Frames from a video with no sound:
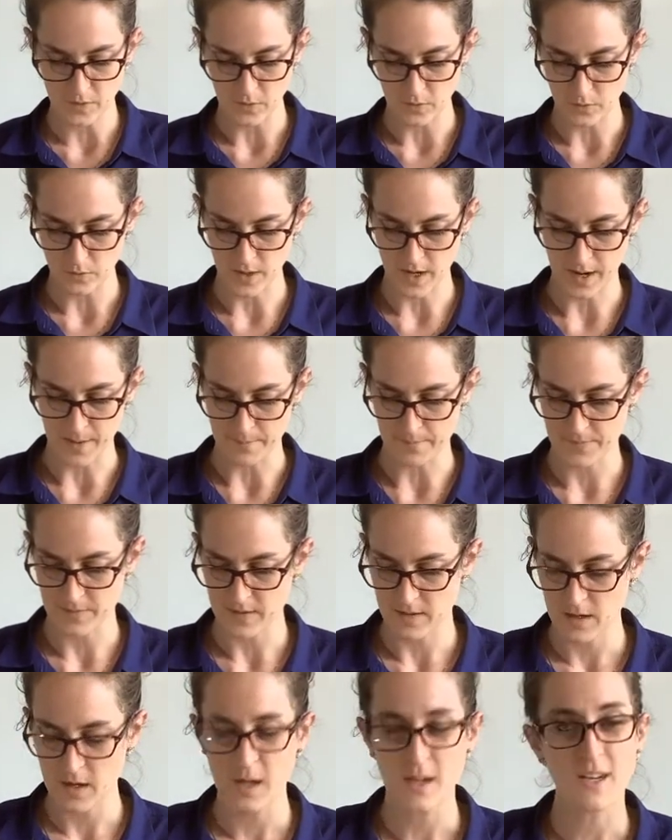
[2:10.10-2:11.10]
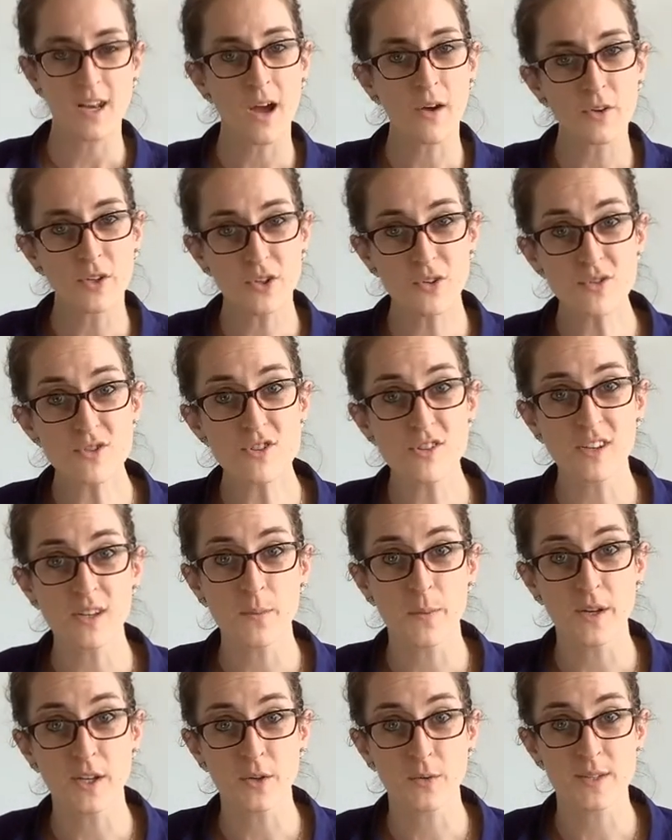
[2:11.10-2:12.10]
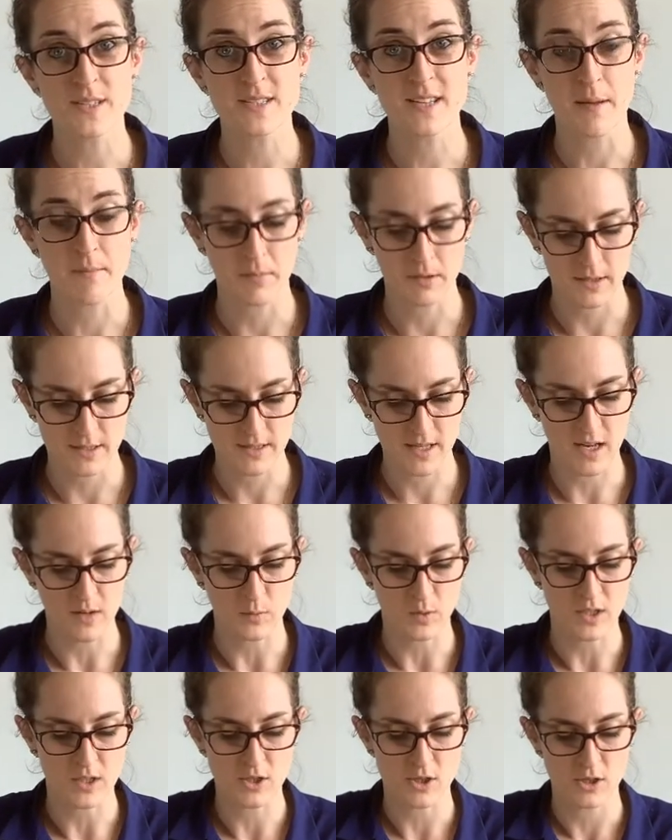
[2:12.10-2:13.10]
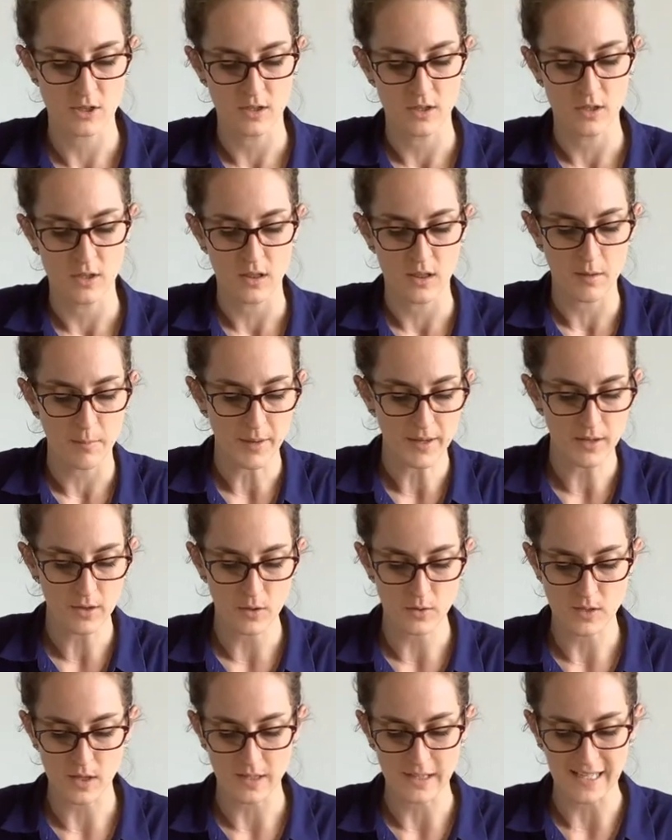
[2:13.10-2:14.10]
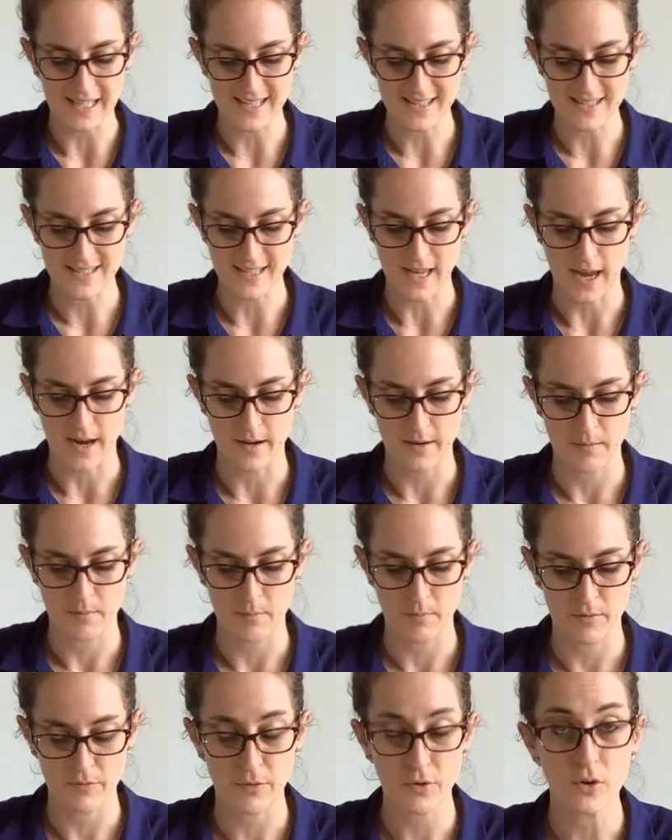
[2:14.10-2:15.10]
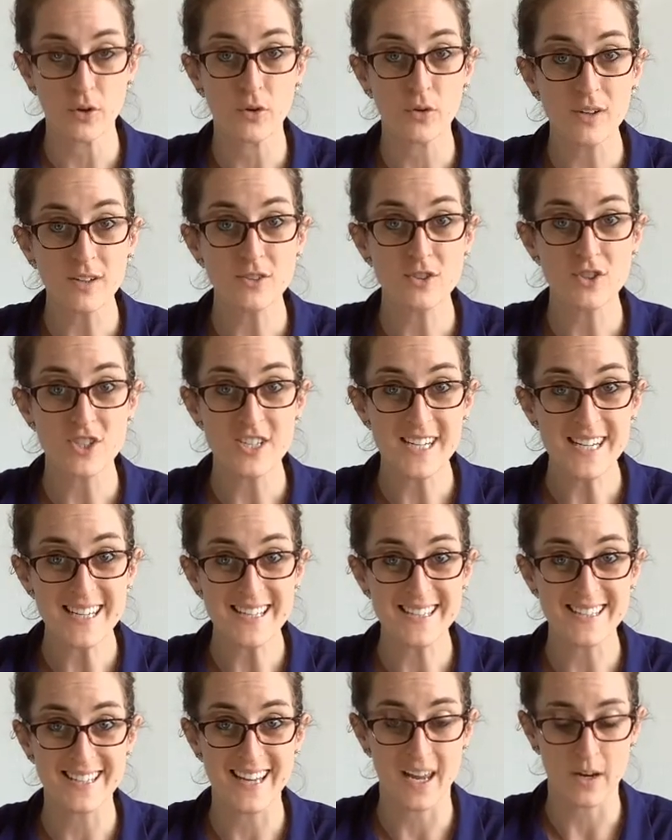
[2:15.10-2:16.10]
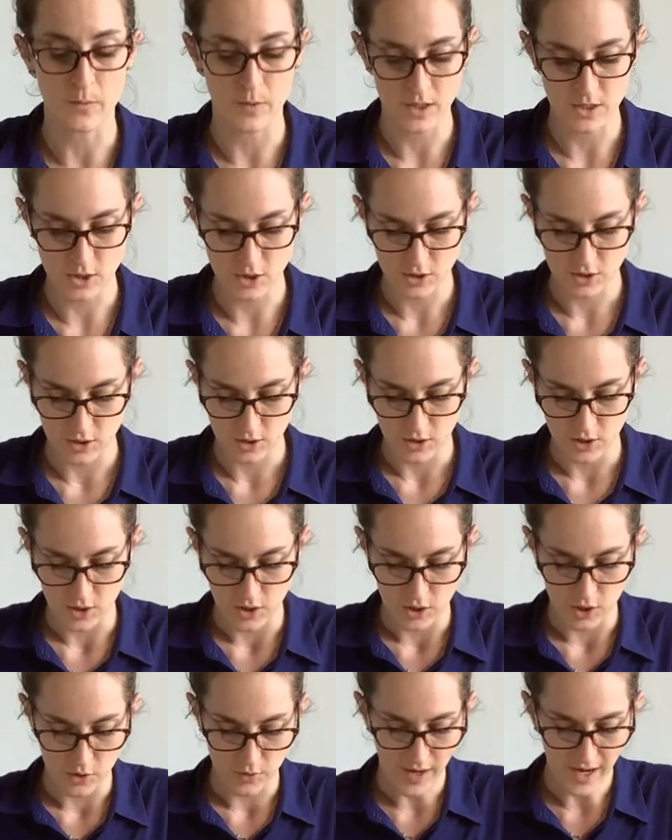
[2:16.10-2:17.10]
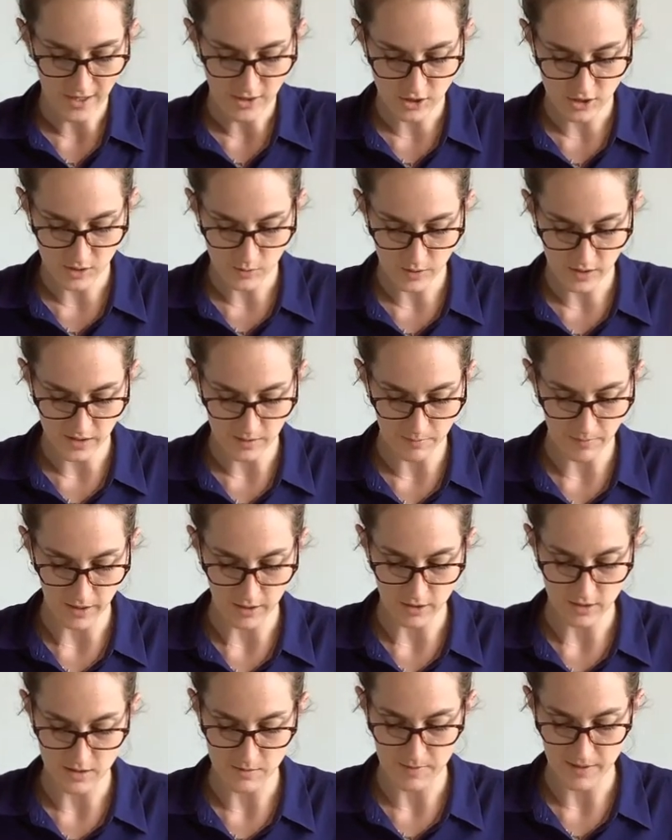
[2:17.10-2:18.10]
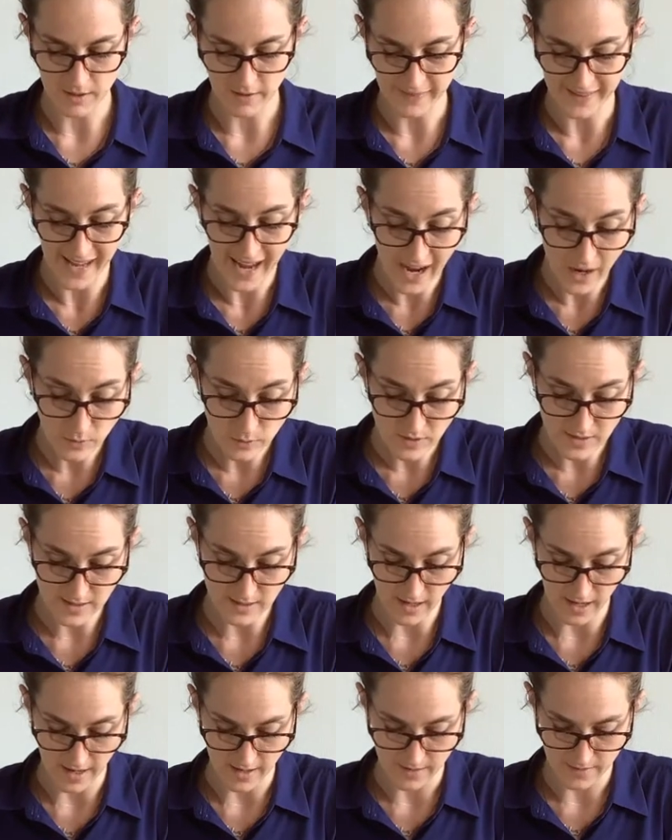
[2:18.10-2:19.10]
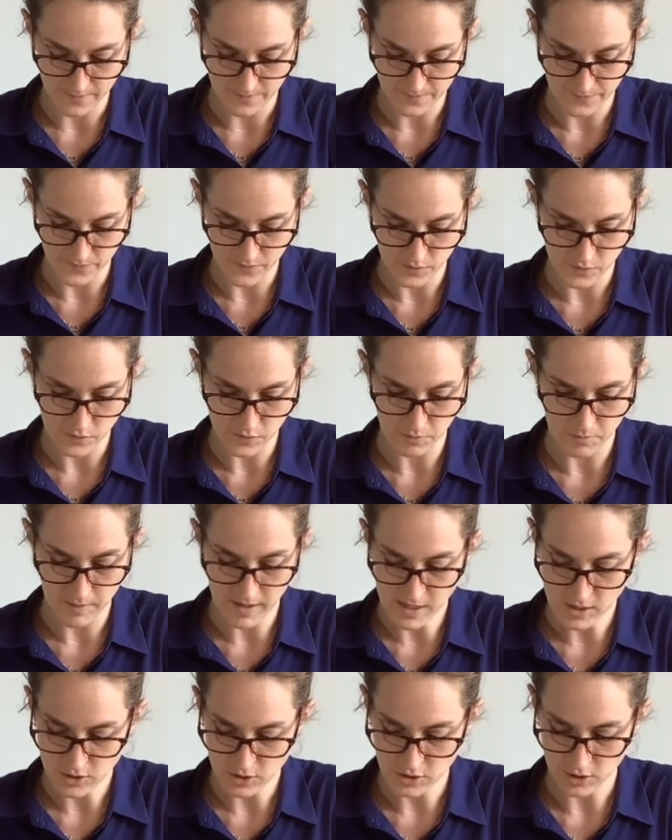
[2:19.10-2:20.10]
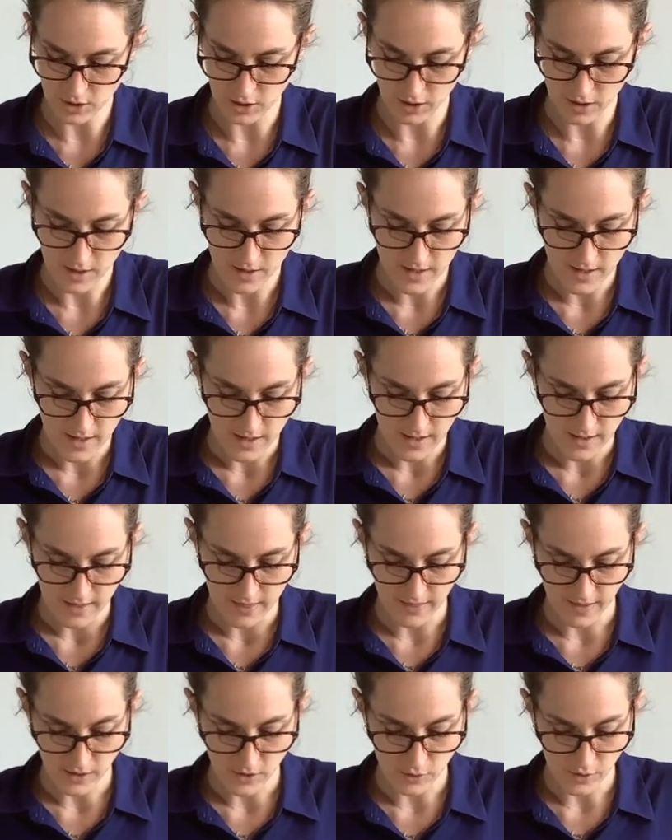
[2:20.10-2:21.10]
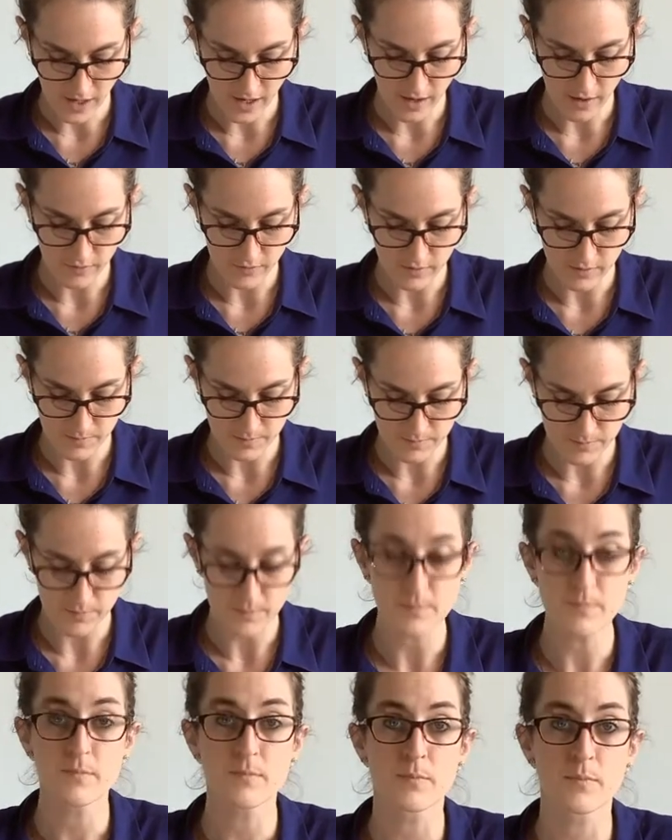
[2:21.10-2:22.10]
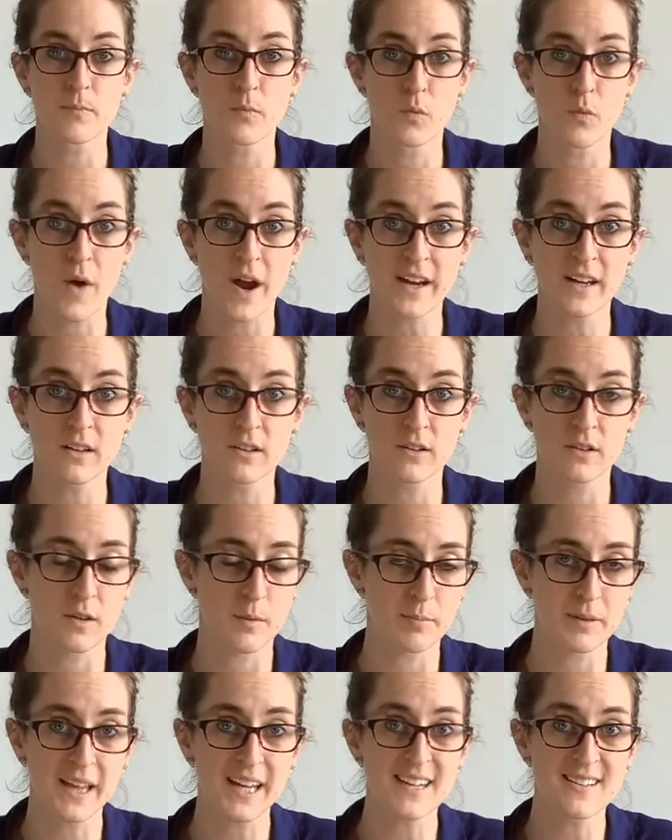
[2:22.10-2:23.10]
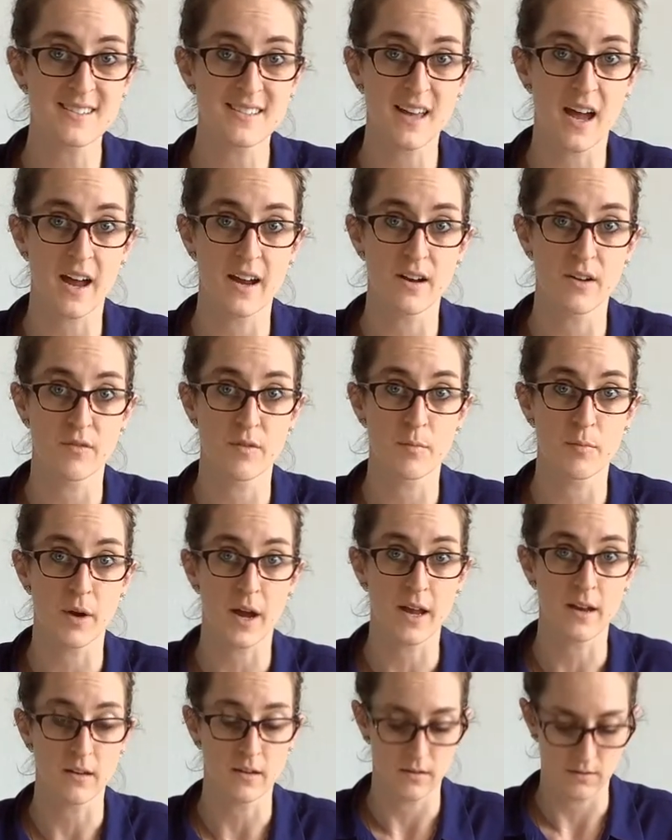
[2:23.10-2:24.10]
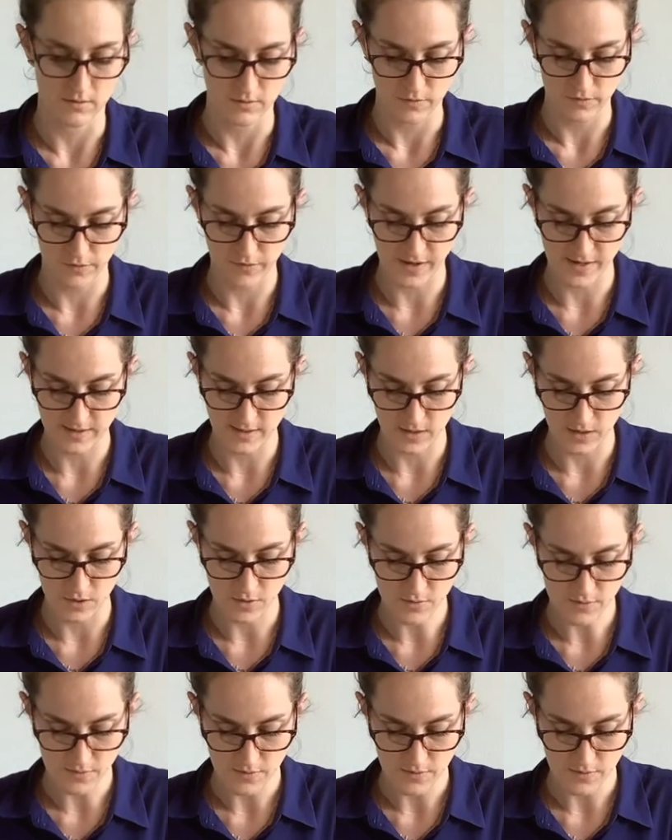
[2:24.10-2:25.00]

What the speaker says: Okay, now usually when you assemble a sandwich, the butter goes on the inside, but for a grilled cheese sandwich, you actually want the butter to be on the outside. So make sure that you have the plain side of the bread facing you,